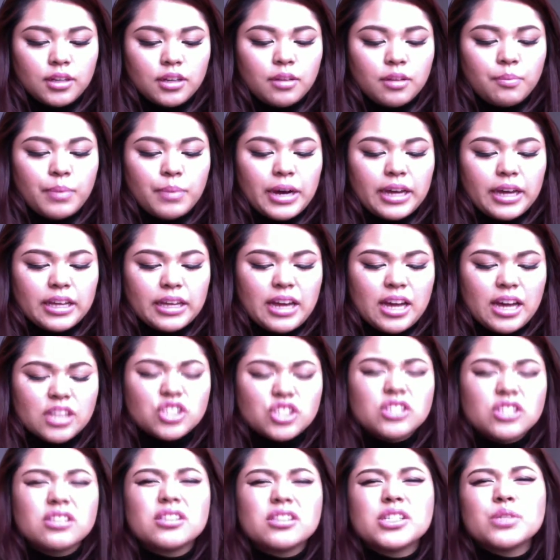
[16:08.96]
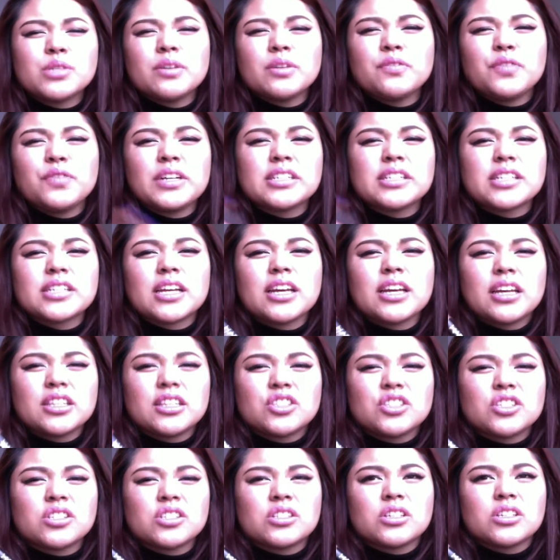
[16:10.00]
But yeah, this one feels like it
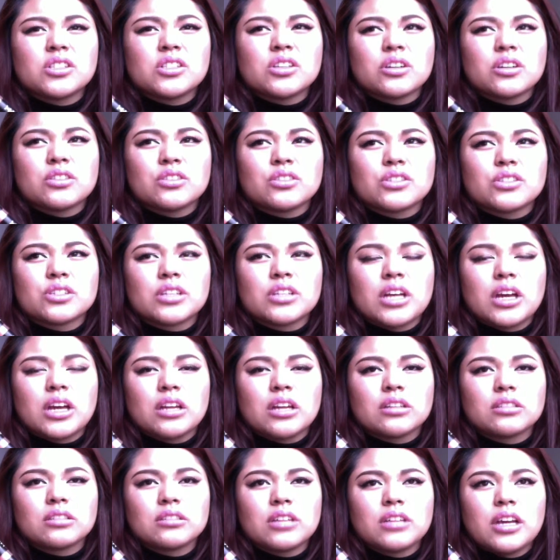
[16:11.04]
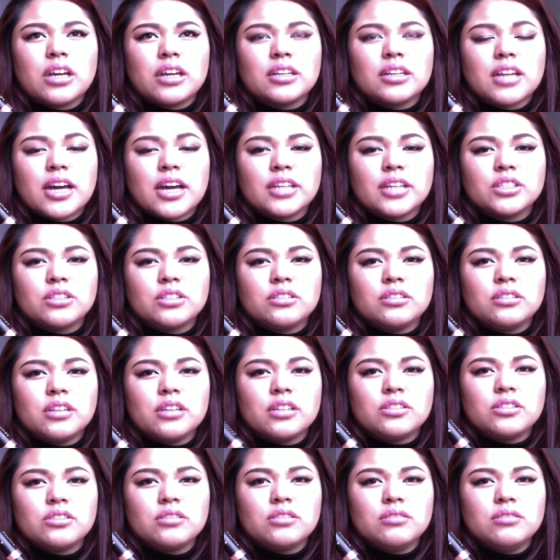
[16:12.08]
just sits on your skin, and I
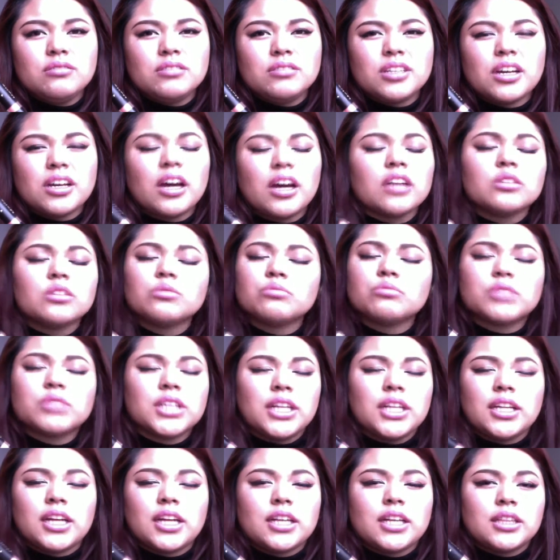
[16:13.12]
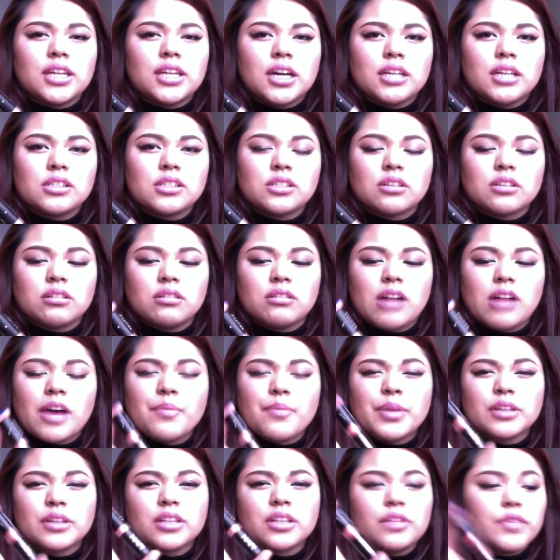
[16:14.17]
don't really like that, so I
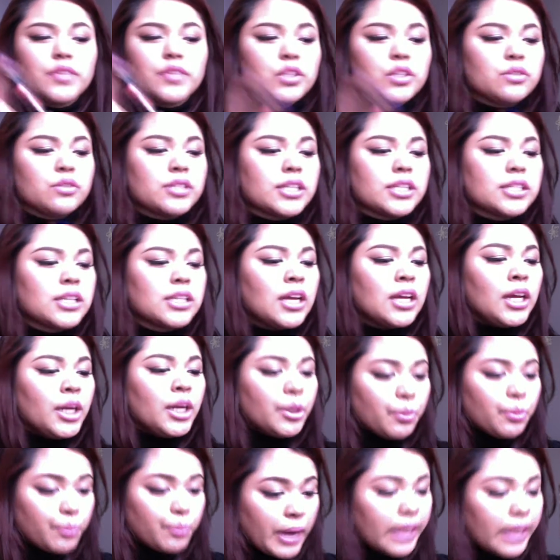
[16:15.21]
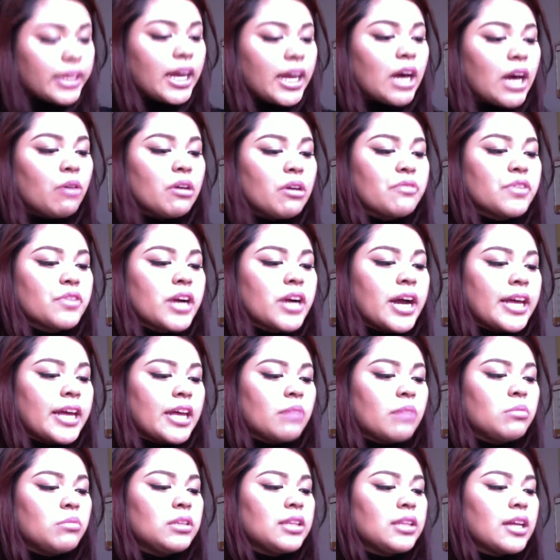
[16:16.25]
barely even use this. But however, I
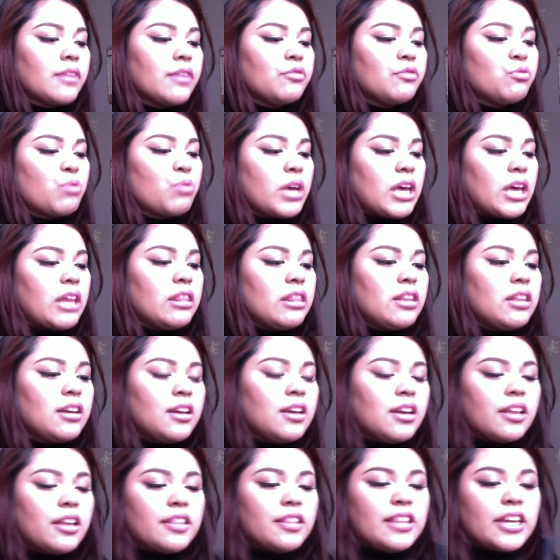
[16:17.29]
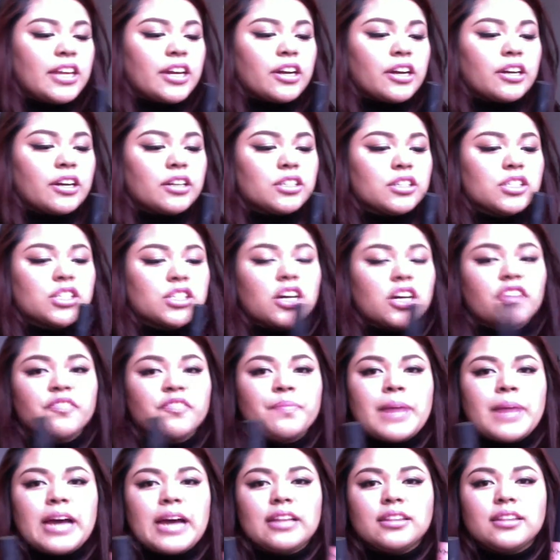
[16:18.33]
am in love with their soft
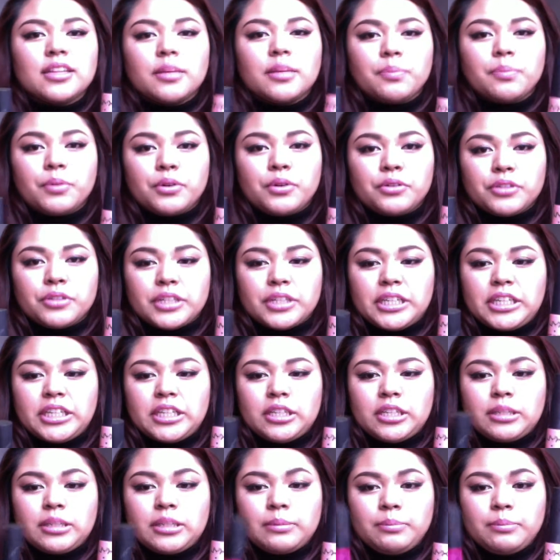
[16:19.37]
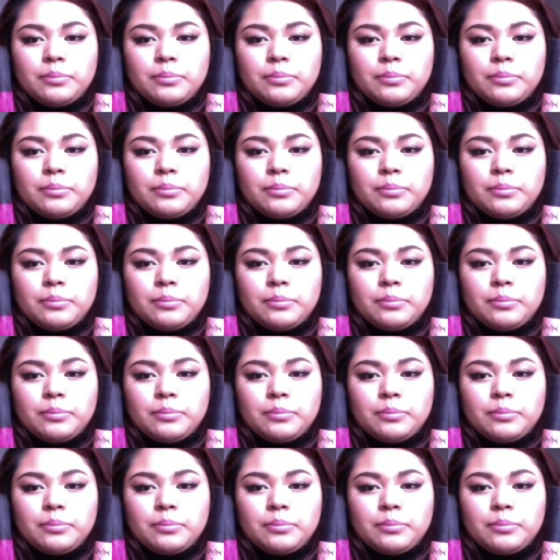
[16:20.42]
matte lip cream